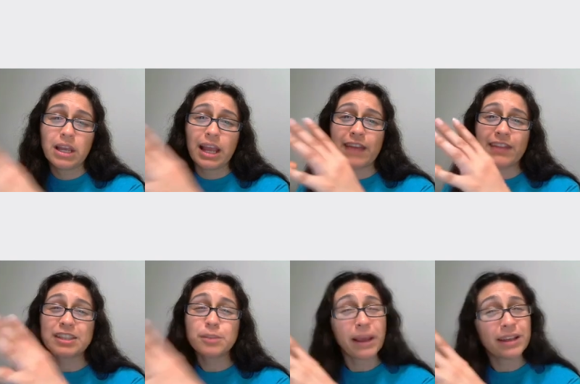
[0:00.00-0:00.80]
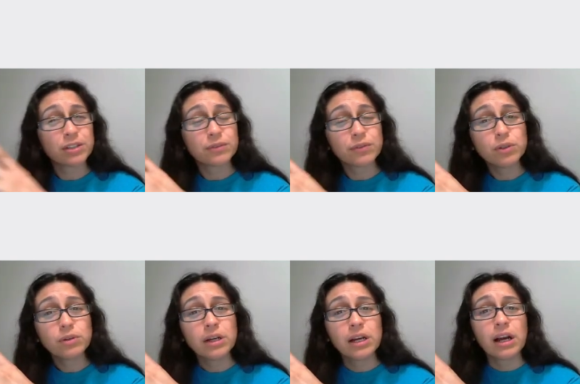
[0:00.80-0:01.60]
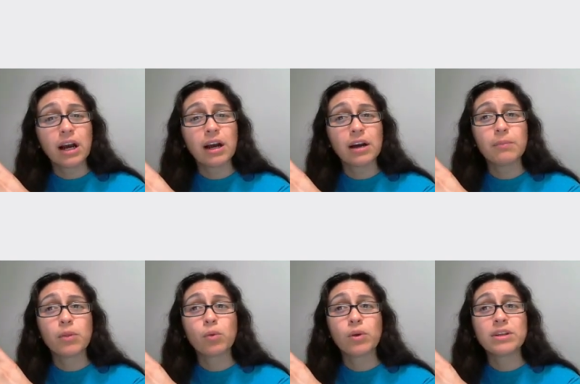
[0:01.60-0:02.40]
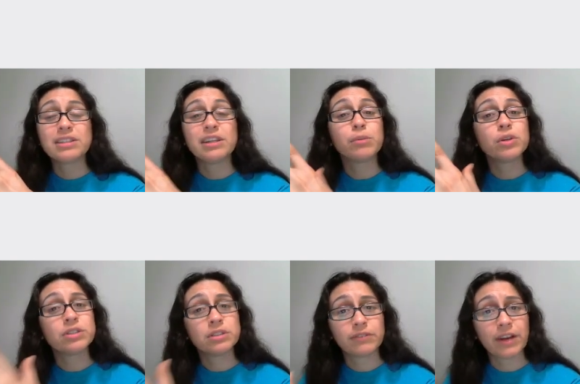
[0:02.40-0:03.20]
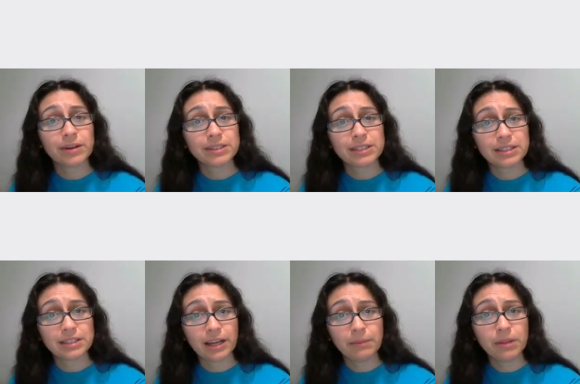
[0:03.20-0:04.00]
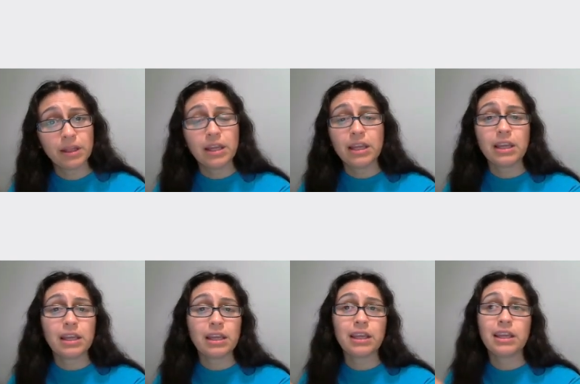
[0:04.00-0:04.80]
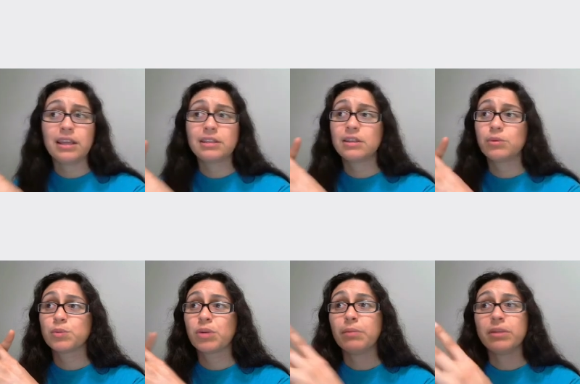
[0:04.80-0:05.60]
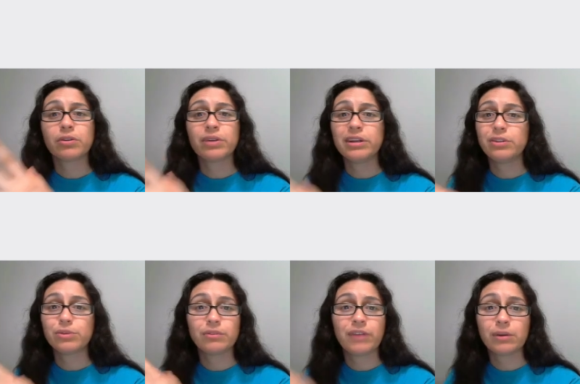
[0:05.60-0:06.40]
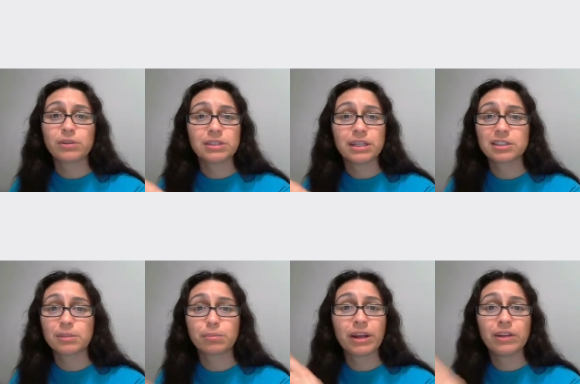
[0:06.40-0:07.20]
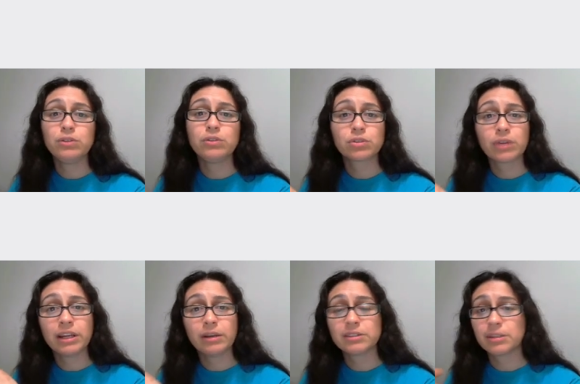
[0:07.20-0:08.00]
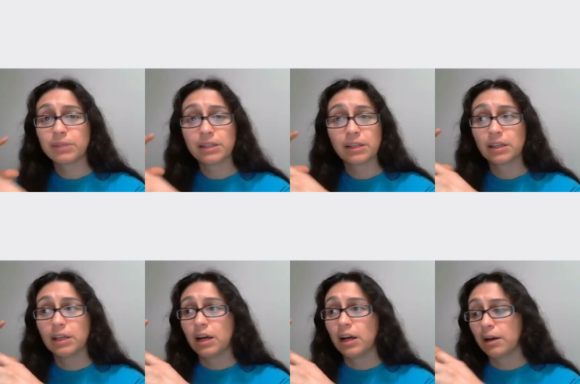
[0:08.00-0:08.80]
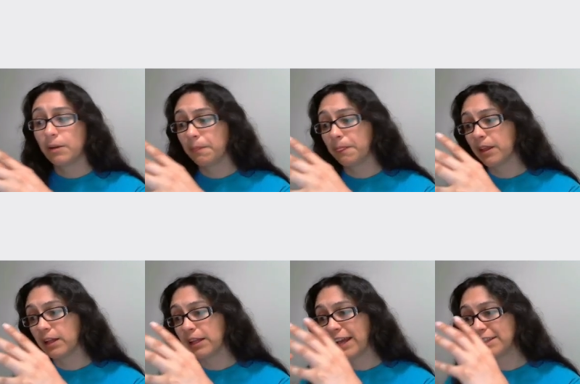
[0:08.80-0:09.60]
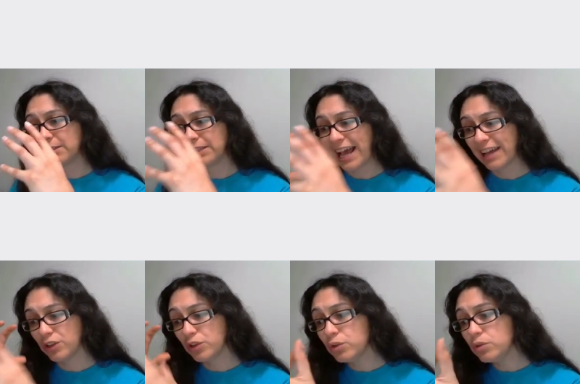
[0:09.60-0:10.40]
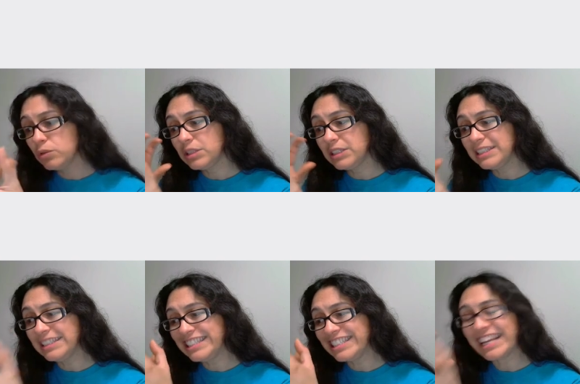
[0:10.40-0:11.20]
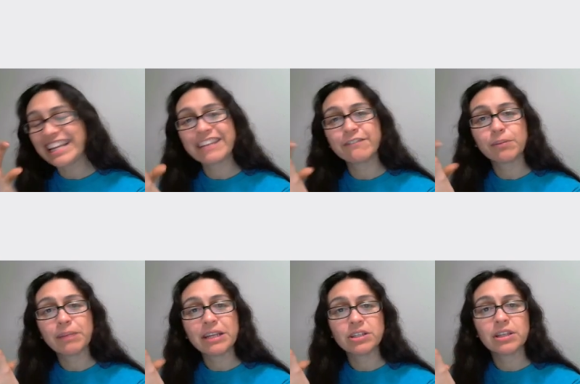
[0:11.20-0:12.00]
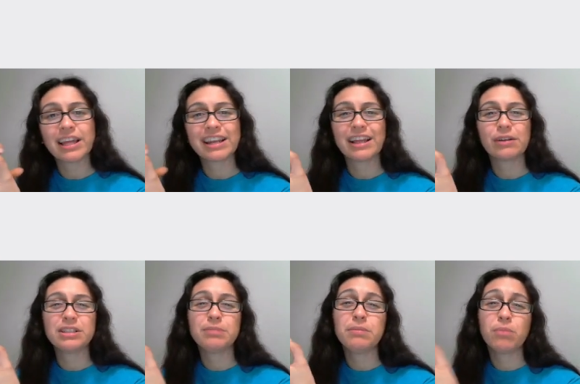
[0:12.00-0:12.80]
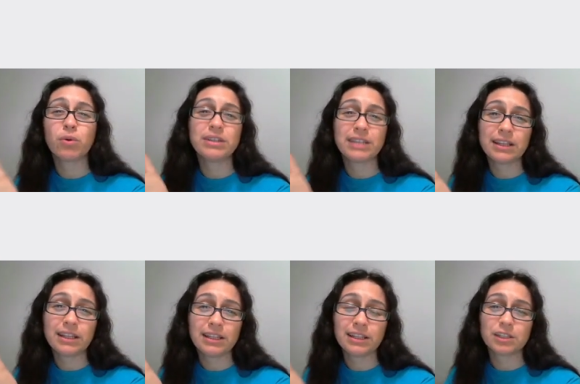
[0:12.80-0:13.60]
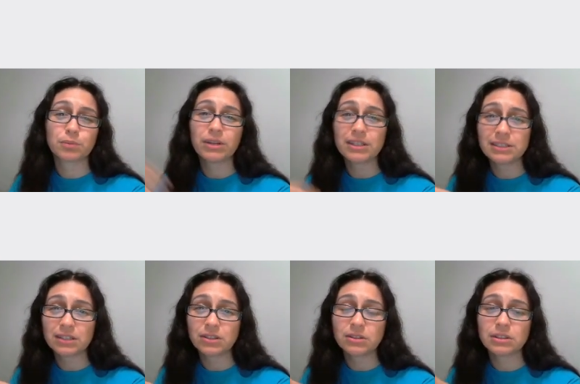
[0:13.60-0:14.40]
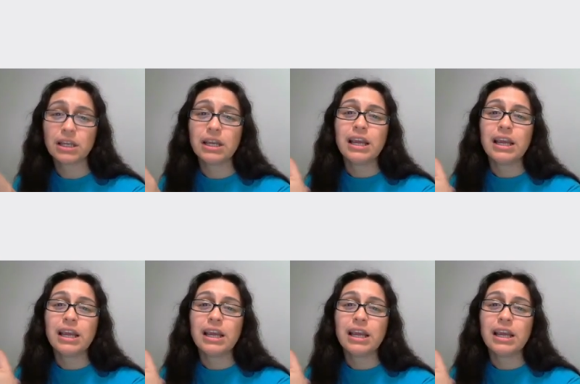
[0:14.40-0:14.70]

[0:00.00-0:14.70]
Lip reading: And that Spanish flu was an emergent virus at the time. It was probably created through viral sex, a brand new strain, something had new genetic information that allowed it to be more deadly than its predecessors.